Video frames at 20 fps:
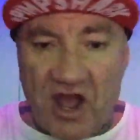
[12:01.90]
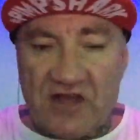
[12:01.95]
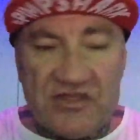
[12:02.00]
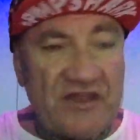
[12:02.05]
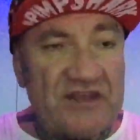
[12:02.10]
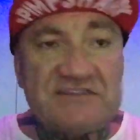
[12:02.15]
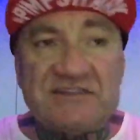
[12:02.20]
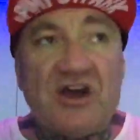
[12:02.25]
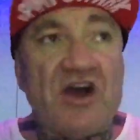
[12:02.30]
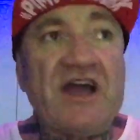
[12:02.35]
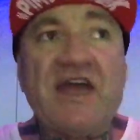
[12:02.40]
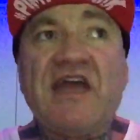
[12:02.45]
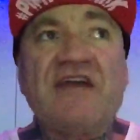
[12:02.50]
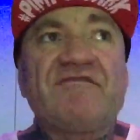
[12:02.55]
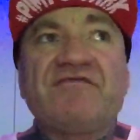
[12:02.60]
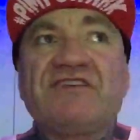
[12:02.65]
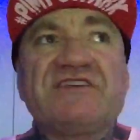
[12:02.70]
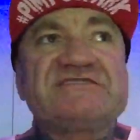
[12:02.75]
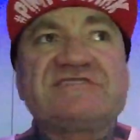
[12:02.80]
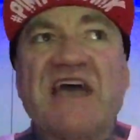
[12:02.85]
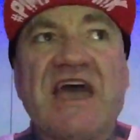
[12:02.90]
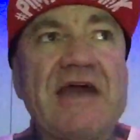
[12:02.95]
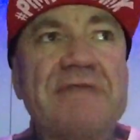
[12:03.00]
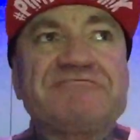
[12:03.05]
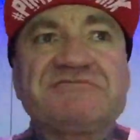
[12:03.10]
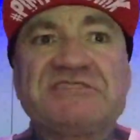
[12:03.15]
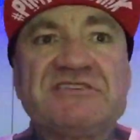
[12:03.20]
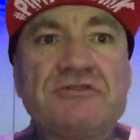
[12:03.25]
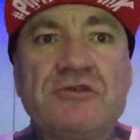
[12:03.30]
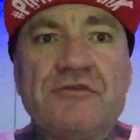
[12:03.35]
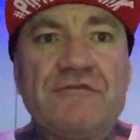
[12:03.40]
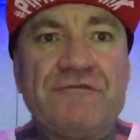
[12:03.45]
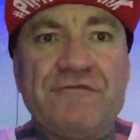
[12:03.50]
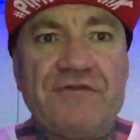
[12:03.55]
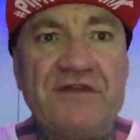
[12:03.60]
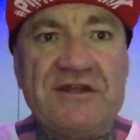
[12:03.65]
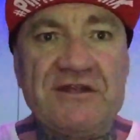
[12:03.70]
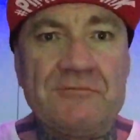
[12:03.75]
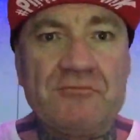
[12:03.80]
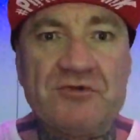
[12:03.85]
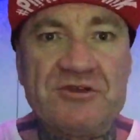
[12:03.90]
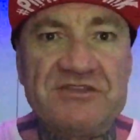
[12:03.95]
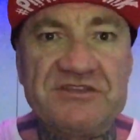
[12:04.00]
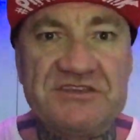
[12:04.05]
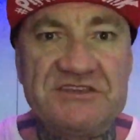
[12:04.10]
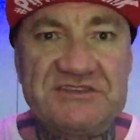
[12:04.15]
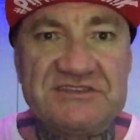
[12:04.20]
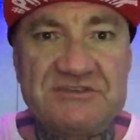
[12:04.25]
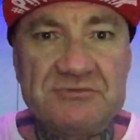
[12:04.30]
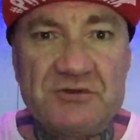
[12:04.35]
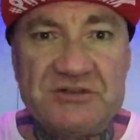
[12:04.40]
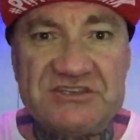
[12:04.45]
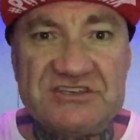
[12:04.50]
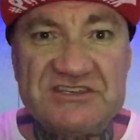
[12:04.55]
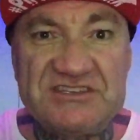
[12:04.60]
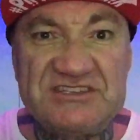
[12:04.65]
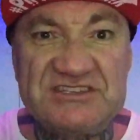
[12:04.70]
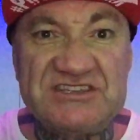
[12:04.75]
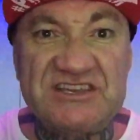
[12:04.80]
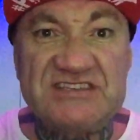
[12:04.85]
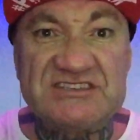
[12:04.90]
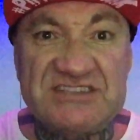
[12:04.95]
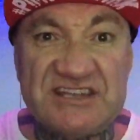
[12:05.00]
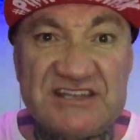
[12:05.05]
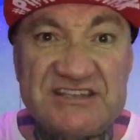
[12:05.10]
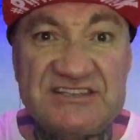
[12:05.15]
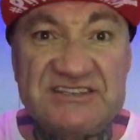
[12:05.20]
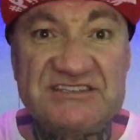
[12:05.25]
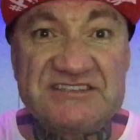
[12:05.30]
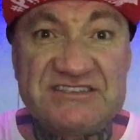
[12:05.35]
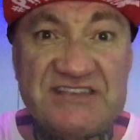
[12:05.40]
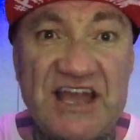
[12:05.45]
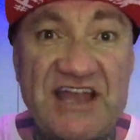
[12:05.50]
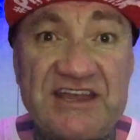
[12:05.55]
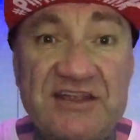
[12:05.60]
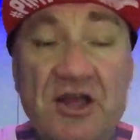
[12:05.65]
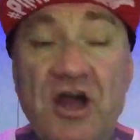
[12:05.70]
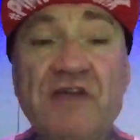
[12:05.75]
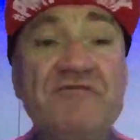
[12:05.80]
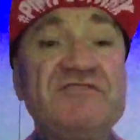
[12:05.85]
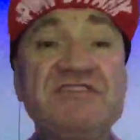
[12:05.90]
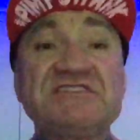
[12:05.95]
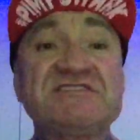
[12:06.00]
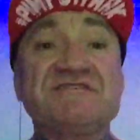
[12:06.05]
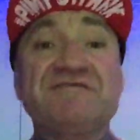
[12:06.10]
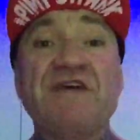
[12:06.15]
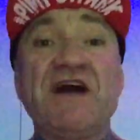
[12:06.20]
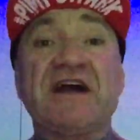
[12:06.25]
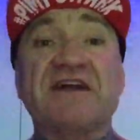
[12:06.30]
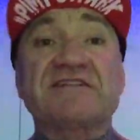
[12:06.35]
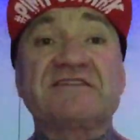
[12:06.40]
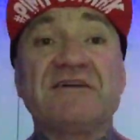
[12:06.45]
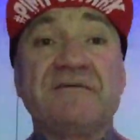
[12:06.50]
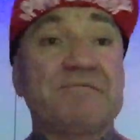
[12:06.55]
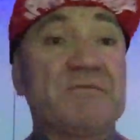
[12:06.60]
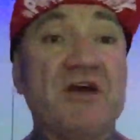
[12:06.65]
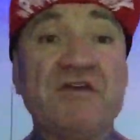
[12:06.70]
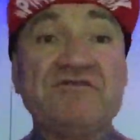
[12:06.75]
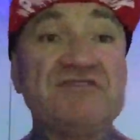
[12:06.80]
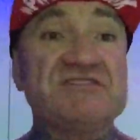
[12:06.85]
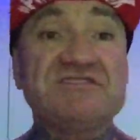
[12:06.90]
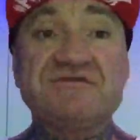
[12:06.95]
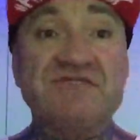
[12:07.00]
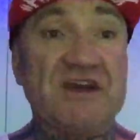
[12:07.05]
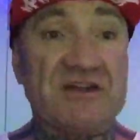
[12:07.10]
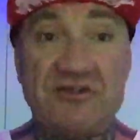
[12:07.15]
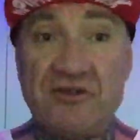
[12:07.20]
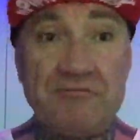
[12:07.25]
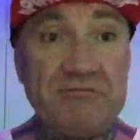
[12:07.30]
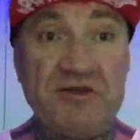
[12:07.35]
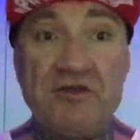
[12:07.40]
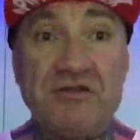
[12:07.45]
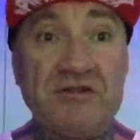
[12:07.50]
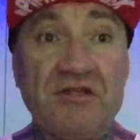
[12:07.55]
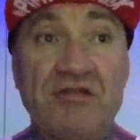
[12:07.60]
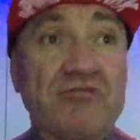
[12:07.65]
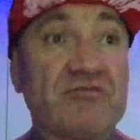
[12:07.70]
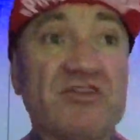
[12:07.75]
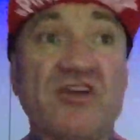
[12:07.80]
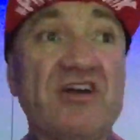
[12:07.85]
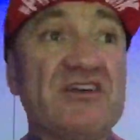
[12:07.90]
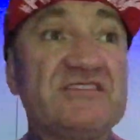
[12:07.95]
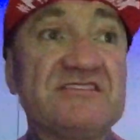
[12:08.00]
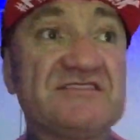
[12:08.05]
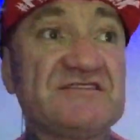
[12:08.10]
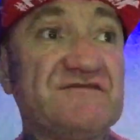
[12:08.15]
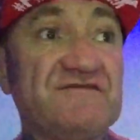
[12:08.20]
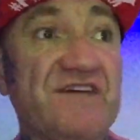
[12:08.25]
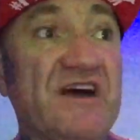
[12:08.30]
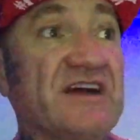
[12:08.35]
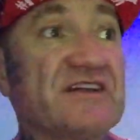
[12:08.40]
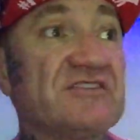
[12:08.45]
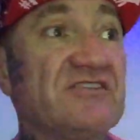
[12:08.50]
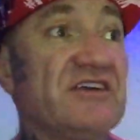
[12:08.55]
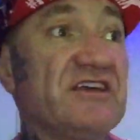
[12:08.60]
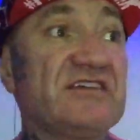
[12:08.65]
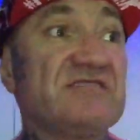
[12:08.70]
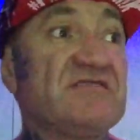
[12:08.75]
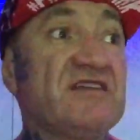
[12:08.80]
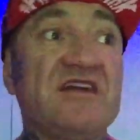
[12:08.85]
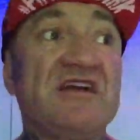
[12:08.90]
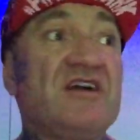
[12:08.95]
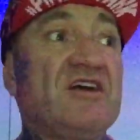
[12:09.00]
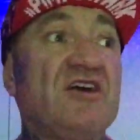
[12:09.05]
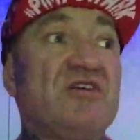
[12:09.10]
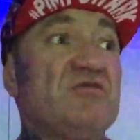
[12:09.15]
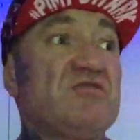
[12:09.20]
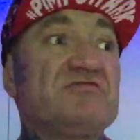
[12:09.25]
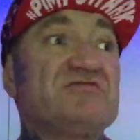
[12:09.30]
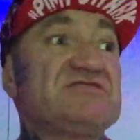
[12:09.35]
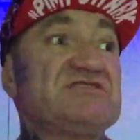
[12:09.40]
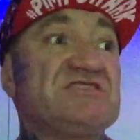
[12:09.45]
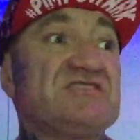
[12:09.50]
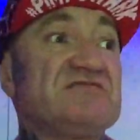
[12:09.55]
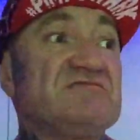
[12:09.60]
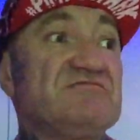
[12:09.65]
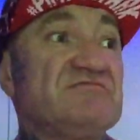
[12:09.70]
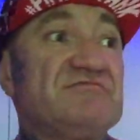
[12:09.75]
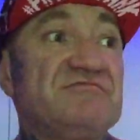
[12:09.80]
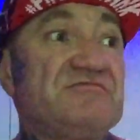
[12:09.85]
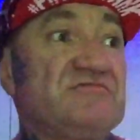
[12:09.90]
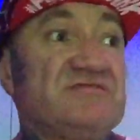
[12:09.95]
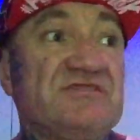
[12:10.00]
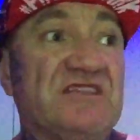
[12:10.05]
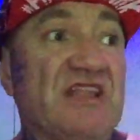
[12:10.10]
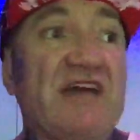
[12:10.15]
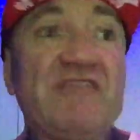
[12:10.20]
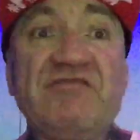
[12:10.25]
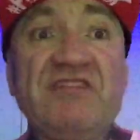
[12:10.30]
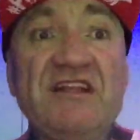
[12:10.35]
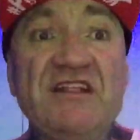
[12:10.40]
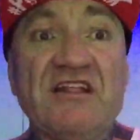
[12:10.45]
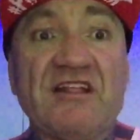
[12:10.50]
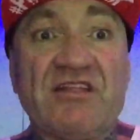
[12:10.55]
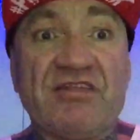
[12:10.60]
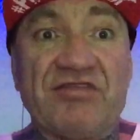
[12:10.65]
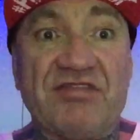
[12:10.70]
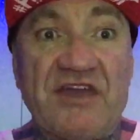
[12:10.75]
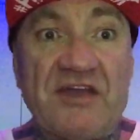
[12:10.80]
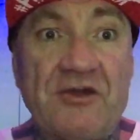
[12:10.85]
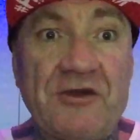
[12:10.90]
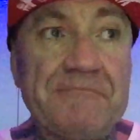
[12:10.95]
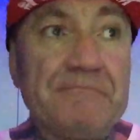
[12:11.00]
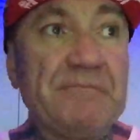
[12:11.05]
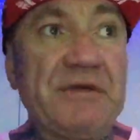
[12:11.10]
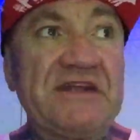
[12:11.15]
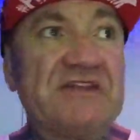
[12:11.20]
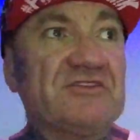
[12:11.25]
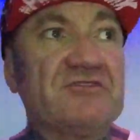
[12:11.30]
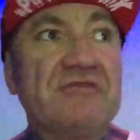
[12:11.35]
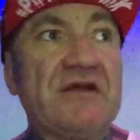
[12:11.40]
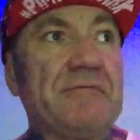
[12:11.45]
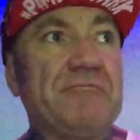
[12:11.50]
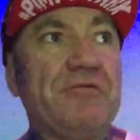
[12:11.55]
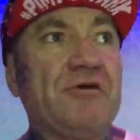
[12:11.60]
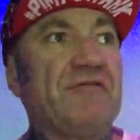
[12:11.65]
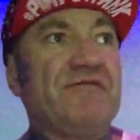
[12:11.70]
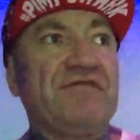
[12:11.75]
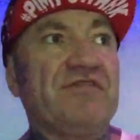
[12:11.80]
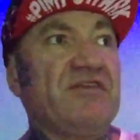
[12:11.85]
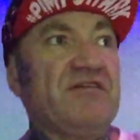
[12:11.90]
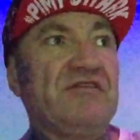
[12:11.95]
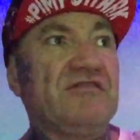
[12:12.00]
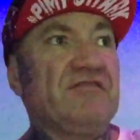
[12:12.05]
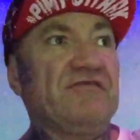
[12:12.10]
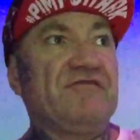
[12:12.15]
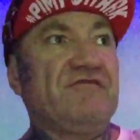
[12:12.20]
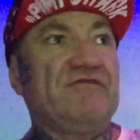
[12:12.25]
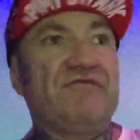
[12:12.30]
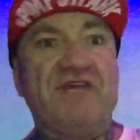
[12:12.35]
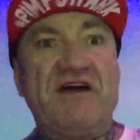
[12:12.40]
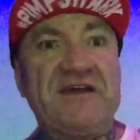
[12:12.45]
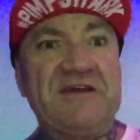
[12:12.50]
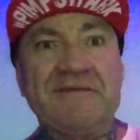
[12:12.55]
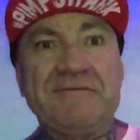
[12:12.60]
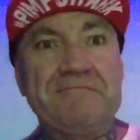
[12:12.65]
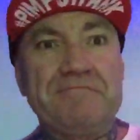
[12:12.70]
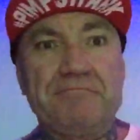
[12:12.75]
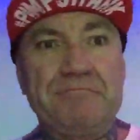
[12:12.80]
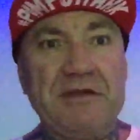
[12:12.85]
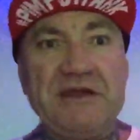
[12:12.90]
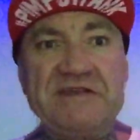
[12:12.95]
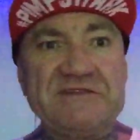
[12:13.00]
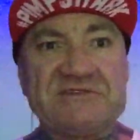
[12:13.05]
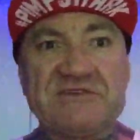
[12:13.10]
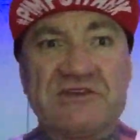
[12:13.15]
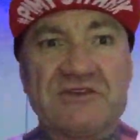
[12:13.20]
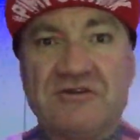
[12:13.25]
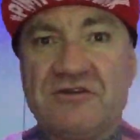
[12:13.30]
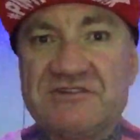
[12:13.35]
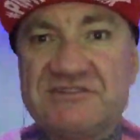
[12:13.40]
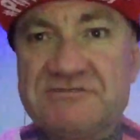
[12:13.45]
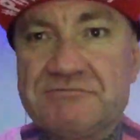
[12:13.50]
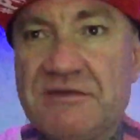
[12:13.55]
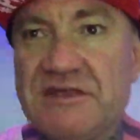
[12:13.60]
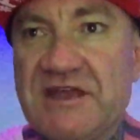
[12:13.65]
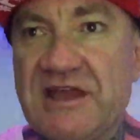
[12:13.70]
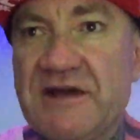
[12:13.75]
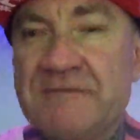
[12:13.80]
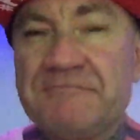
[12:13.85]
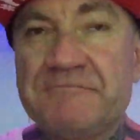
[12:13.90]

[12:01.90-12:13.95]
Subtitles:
this, I have this absolute freedom which is just insane. I've just fucked. I'll be honest with you. I just fucked. What was she? Lovely little thing. I picked her up off the fucking beach. It cost me